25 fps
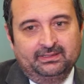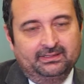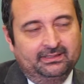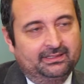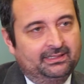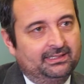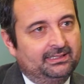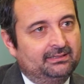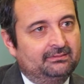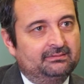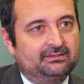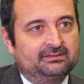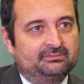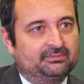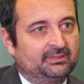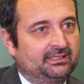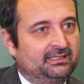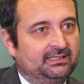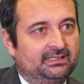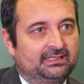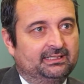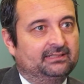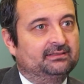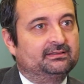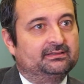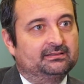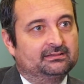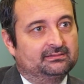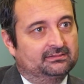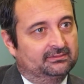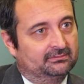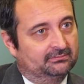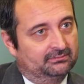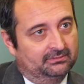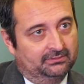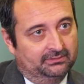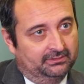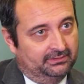near as many lenders
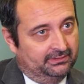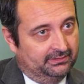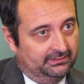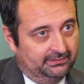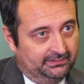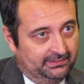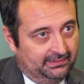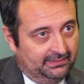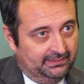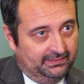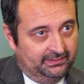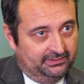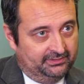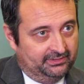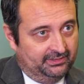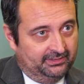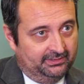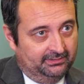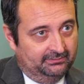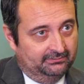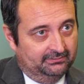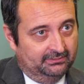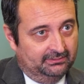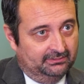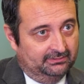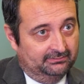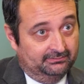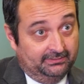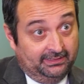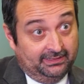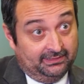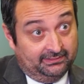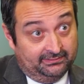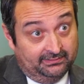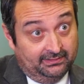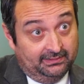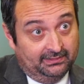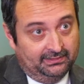that will look at LHA,
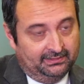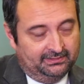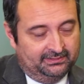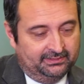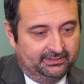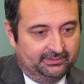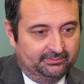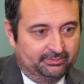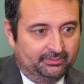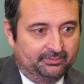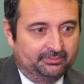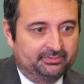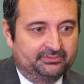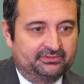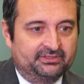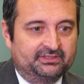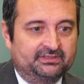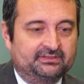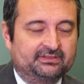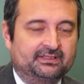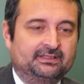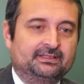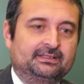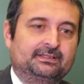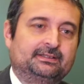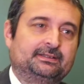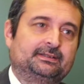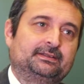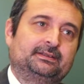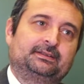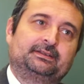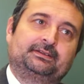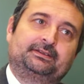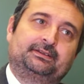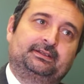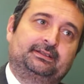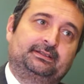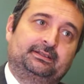ex-LHA properties
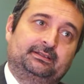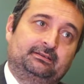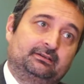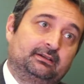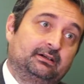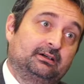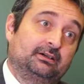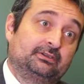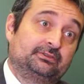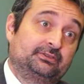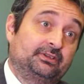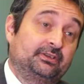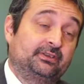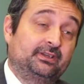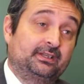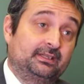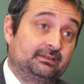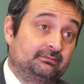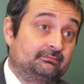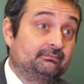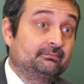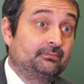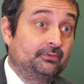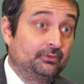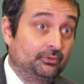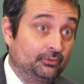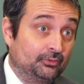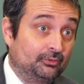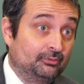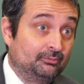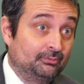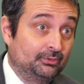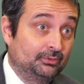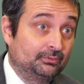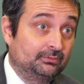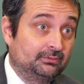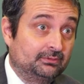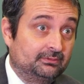than there are to the
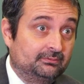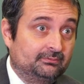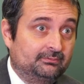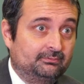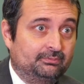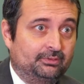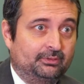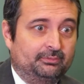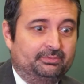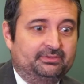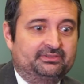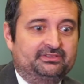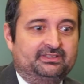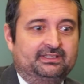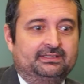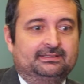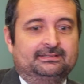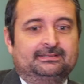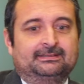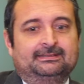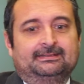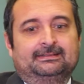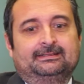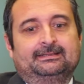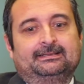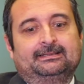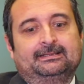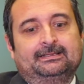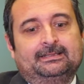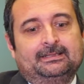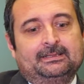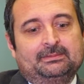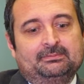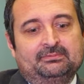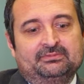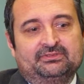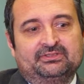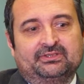normal property.
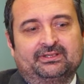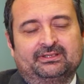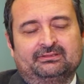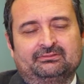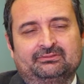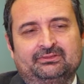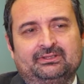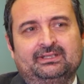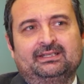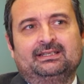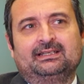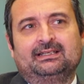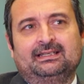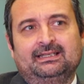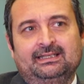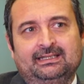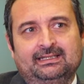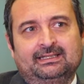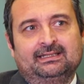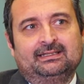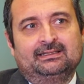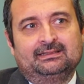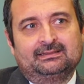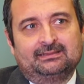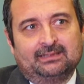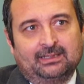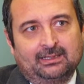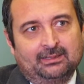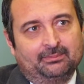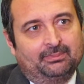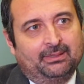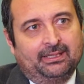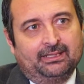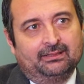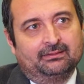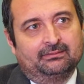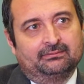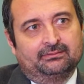So it really is
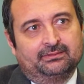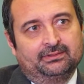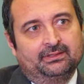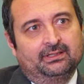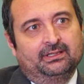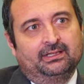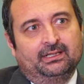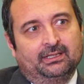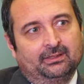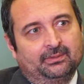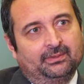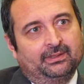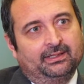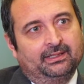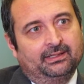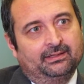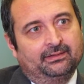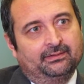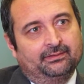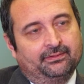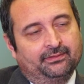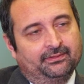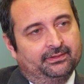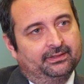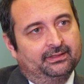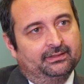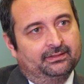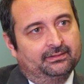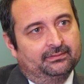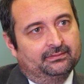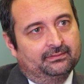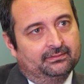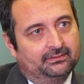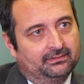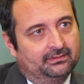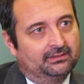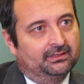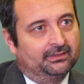about knowing the
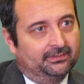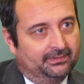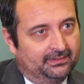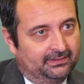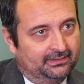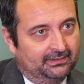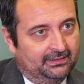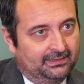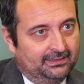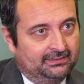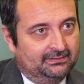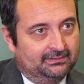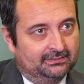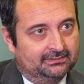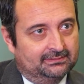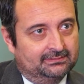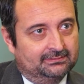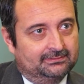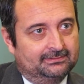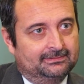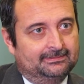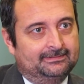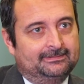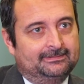lenders.